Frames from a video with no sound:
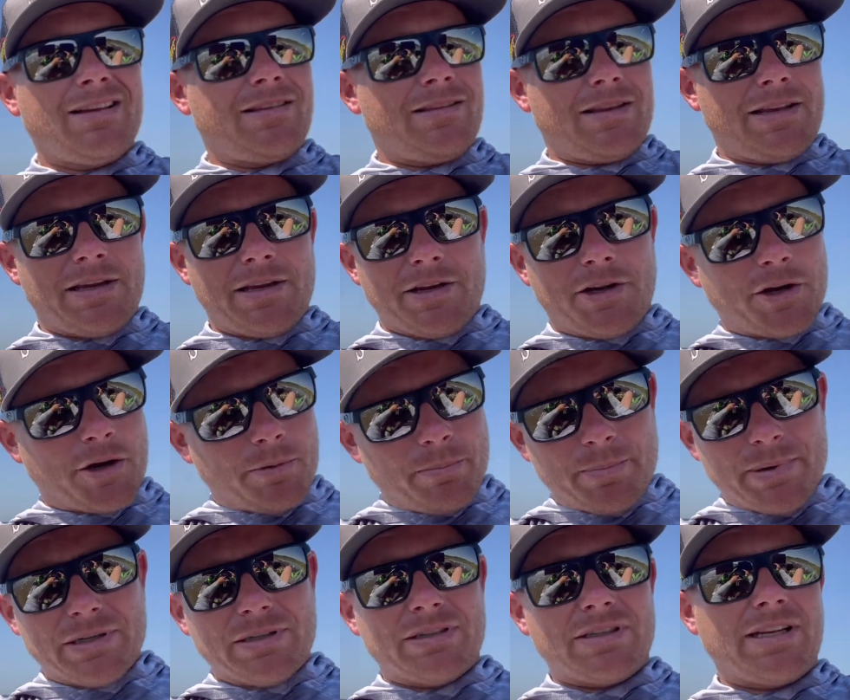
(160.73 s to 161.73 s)
your
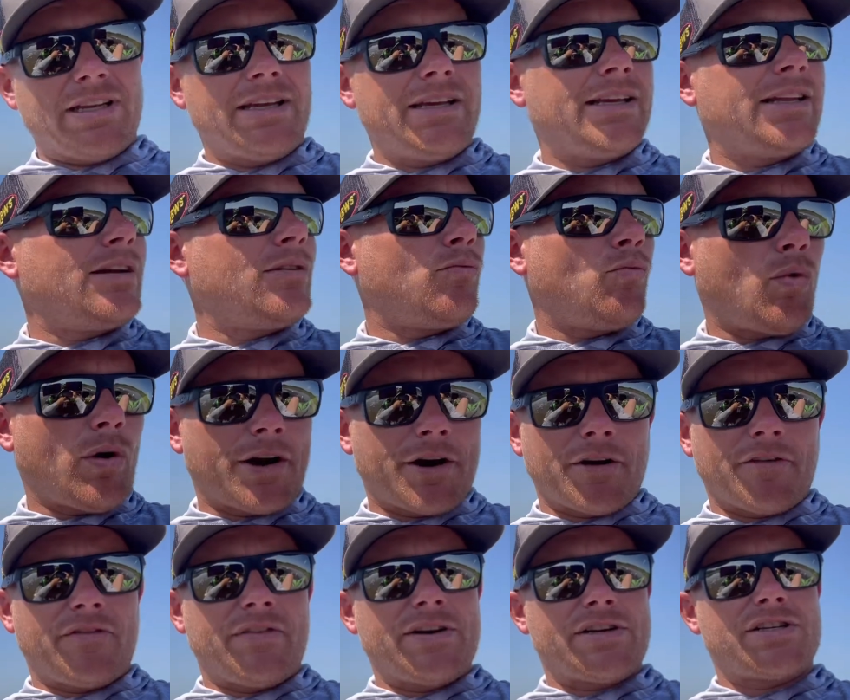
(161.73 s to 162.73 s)
ability and where
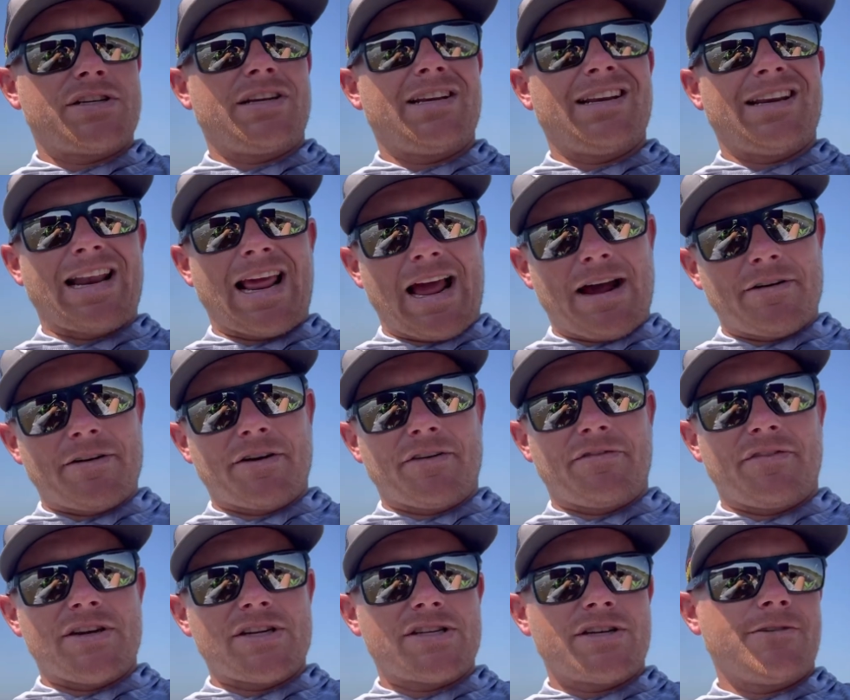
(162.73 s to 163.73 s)
you're fishing and how you're
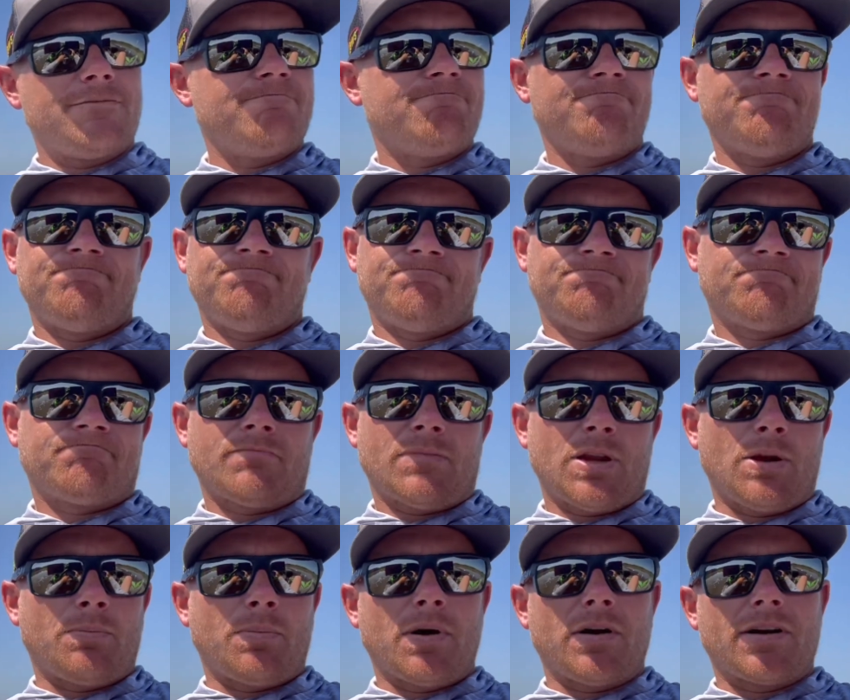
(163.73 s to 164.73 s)
fishing,
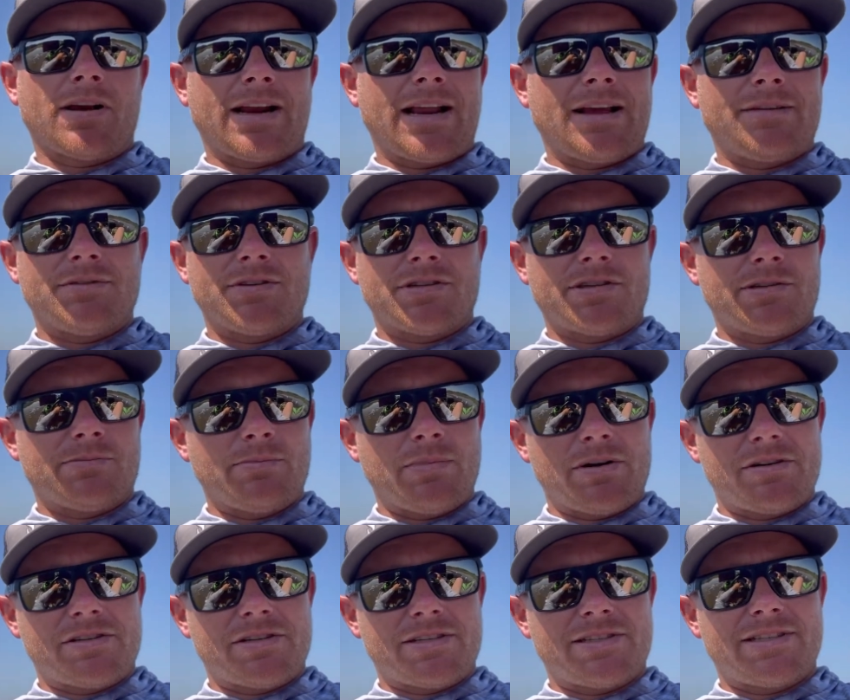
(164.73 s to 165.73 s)
you're probably gonna have just as
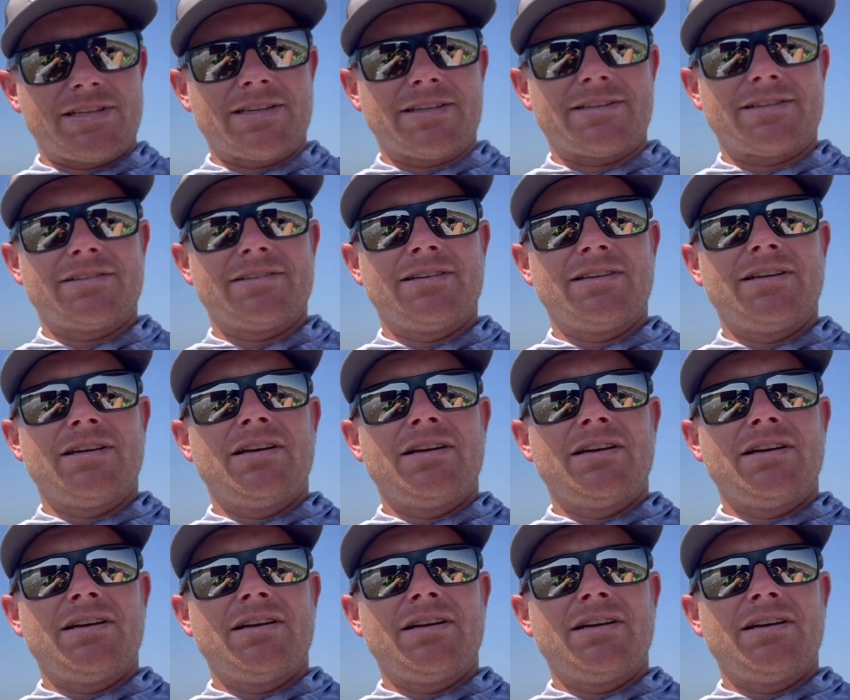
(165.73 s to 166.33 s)
much success.